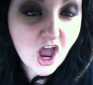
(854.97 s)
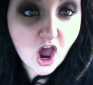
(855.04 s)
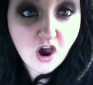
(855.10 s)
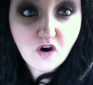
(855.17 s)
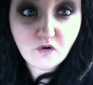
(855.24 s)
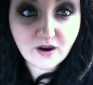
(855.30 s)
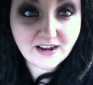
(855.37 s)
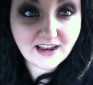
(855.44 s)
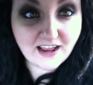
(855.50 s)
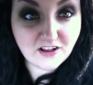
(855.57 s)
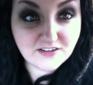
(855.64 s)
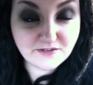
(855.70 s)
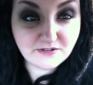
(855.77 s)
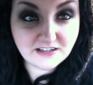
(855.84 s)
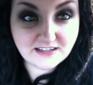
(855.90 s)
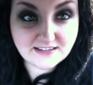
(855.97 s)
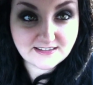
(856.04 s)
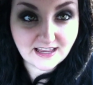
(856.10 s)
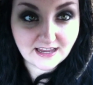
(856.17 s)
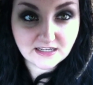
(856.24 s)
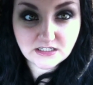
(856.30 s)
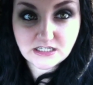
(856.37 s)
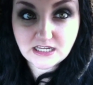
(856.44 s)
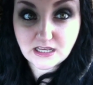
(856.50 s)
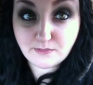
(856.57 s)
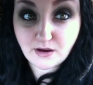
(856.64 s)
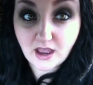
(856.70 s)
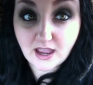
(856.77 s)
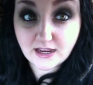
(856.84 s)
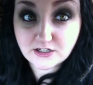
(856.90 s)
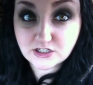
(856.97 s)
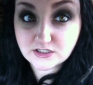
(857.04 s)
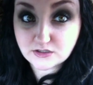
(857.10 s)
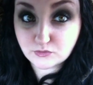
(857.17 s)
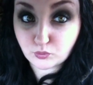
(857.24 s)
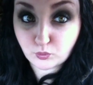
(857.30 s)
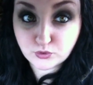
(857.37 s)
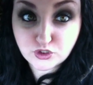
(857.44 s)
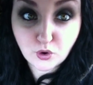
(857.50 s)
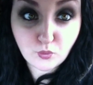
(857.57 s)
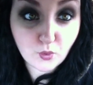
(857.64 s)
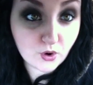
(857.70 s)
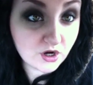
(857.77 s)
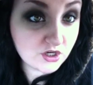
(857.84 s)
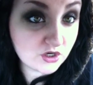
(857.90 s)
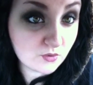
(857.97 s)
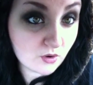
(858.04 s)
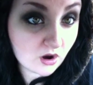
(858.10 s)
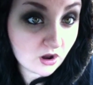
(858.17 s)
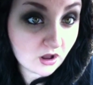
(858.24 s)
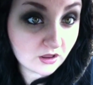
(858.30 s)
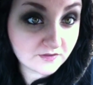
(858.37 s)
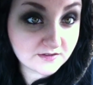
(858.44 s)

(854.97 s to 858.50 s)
Oh, and I also wanted to say, TMI, just to warn you all,